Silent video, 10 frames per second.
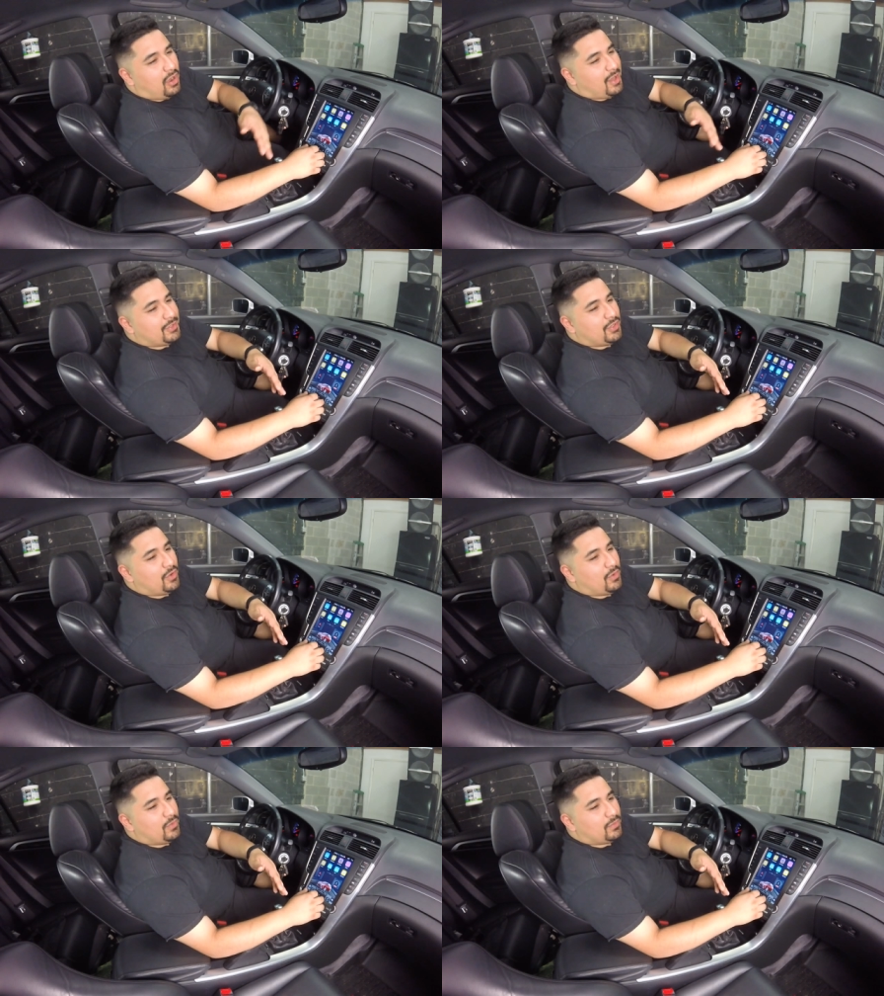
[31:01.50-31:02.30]

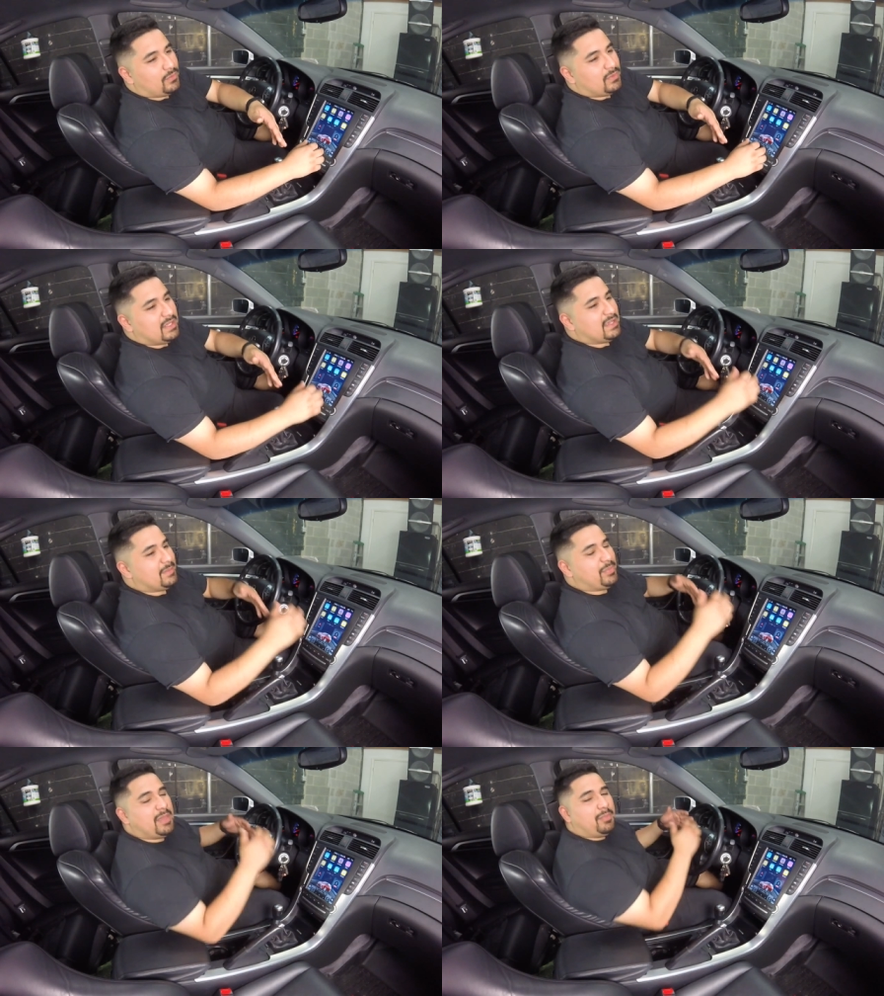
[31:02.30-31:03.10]
audio
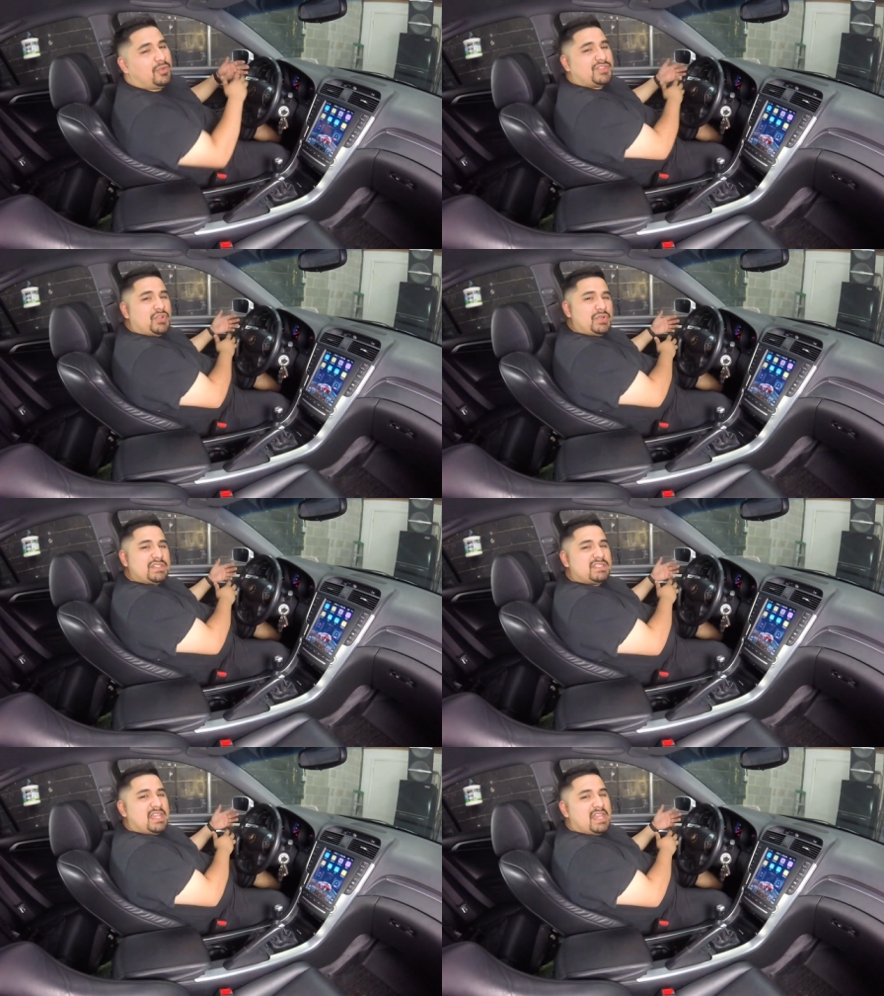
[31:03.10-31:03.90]
people, so to
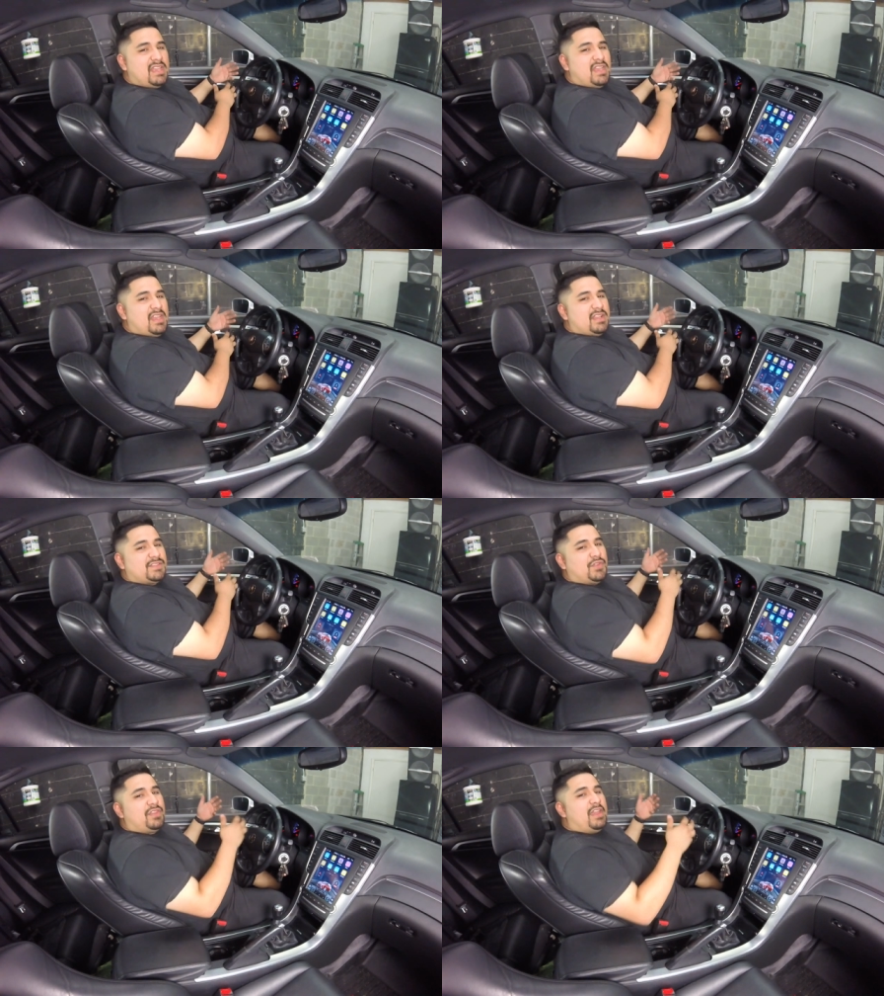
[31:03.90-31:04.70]
say,
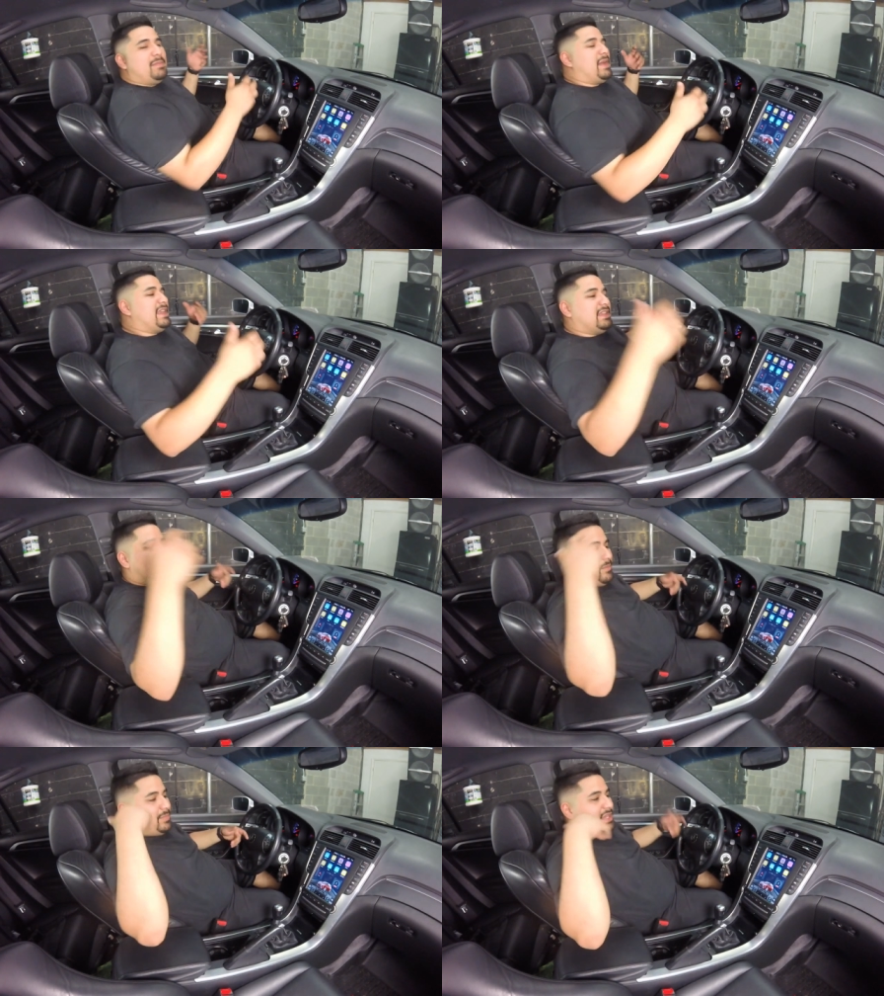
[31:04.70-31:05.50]
so they might
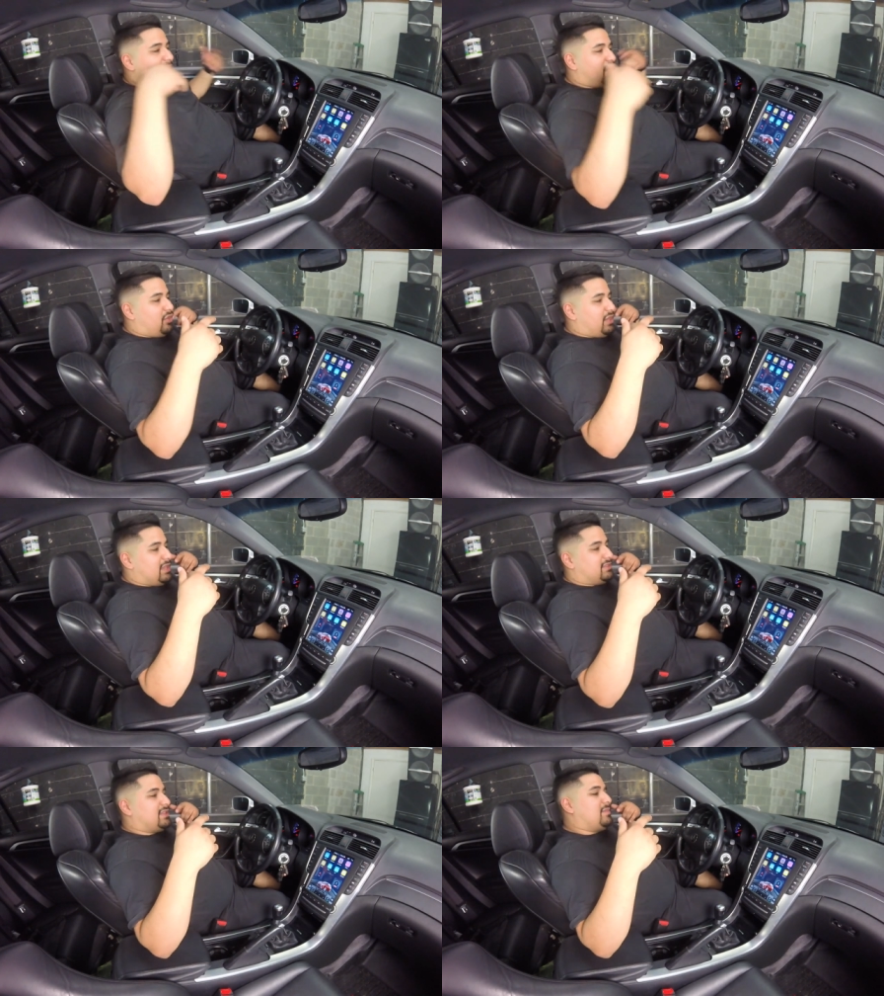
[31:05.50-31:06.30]
not be hearing
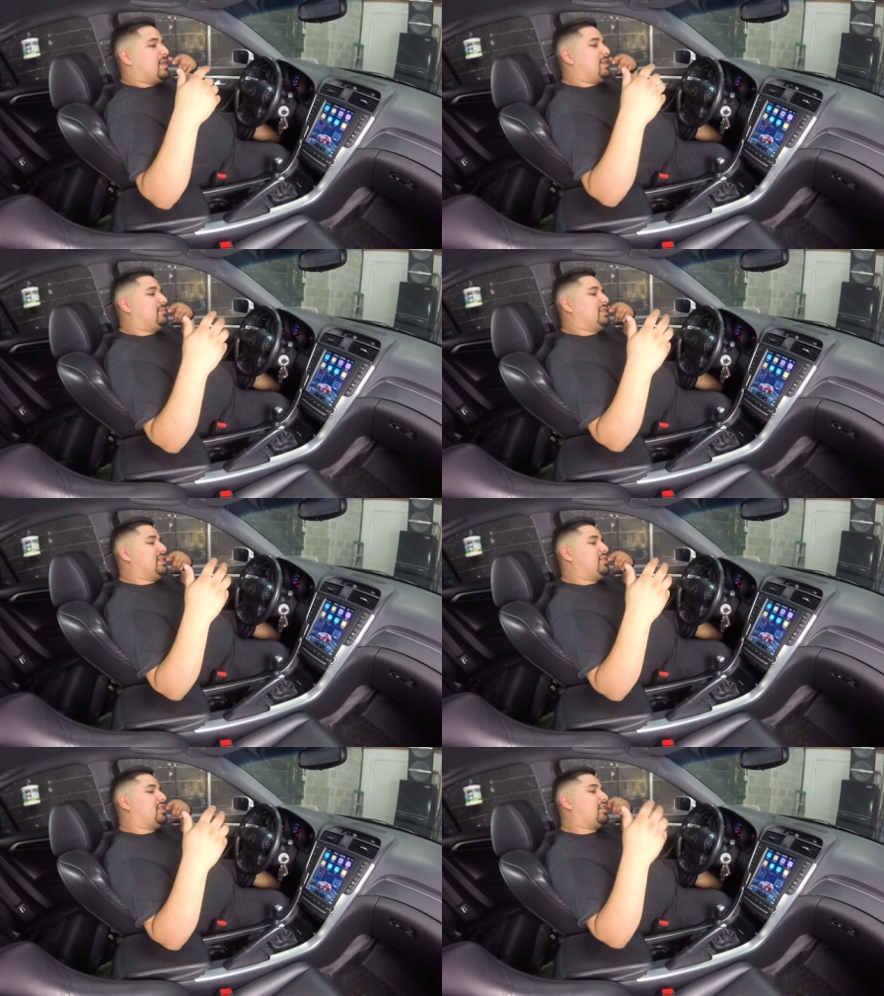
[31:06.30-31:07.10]
it. They might be
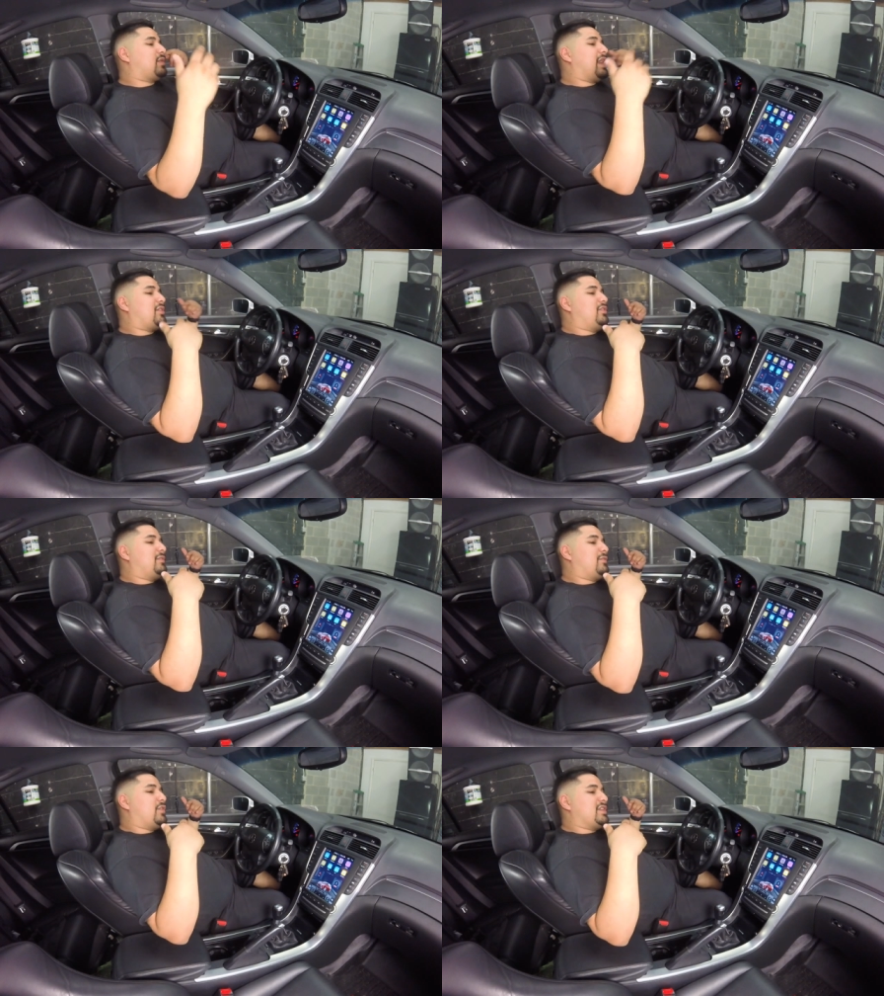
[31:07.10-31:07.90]
hearing a crackle in
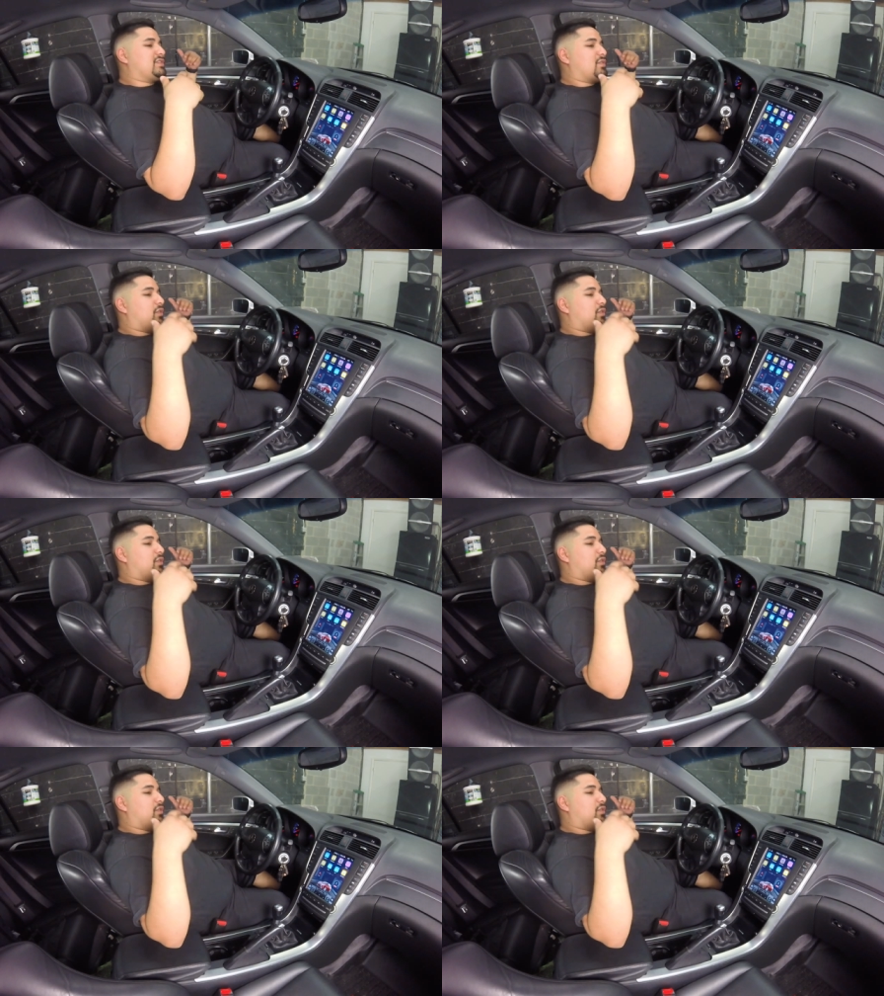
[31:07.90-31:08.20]
the voice